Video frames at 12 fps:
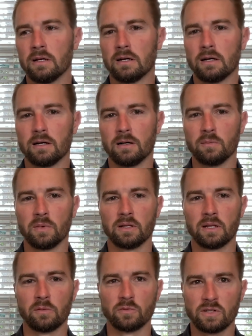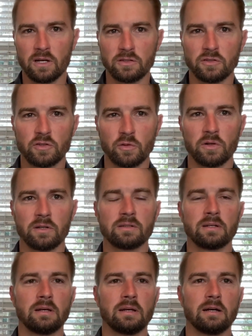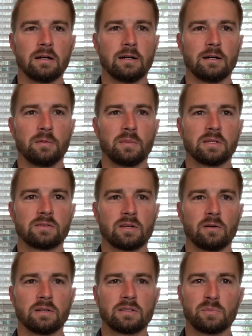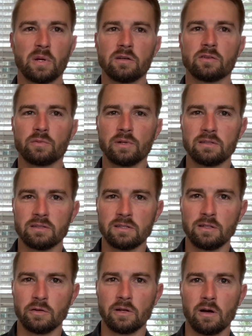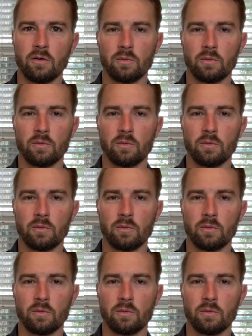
and it was cut short. And so it's bittersweet to see you go.